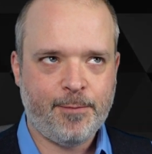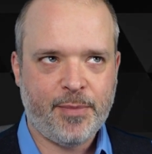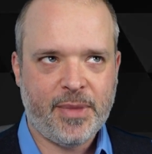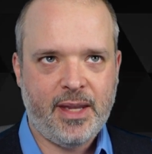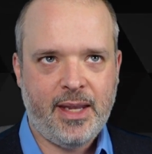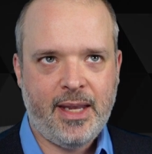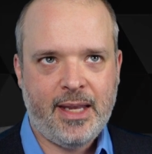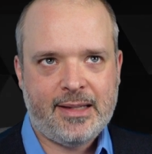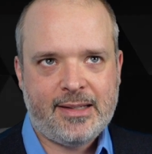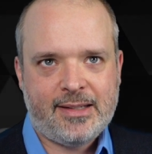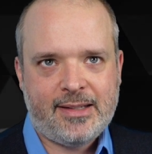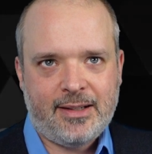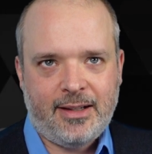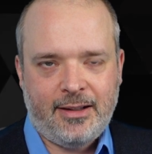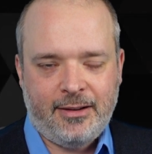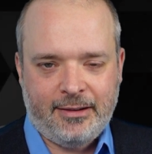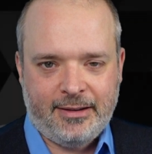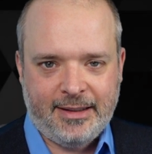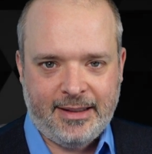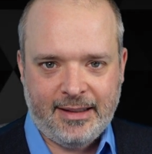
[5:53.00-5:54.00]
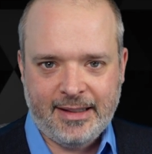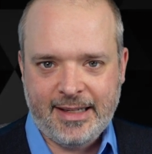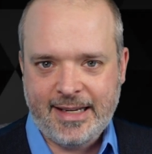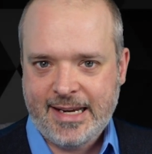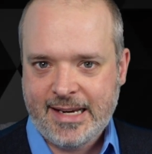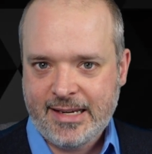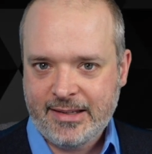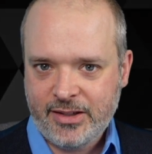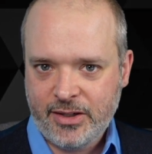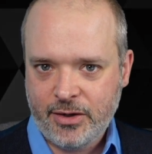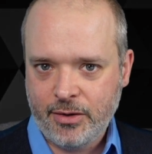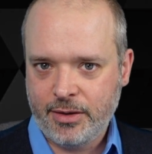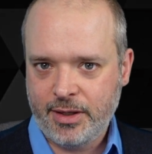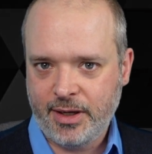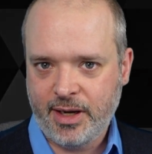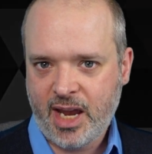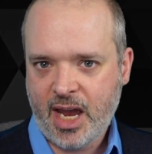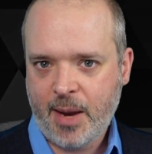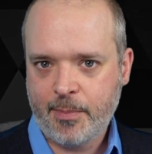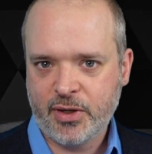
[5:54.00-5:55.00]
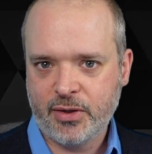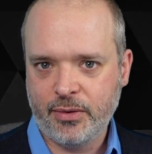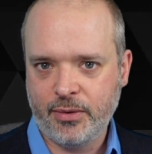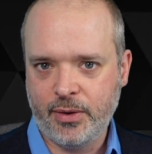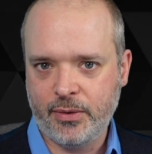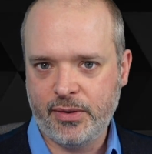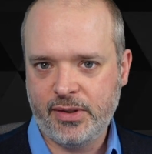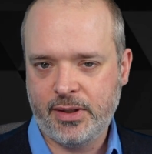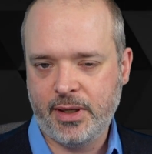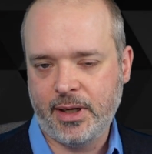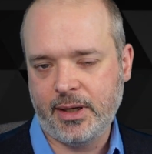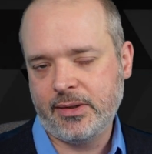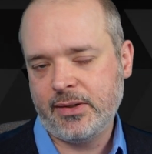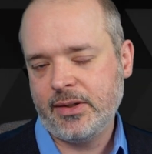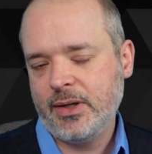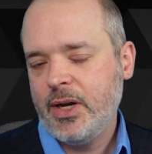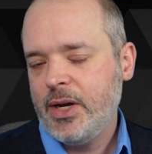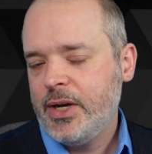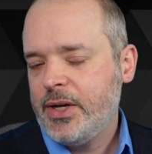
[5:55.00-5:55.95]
it's a little easier to capture those things.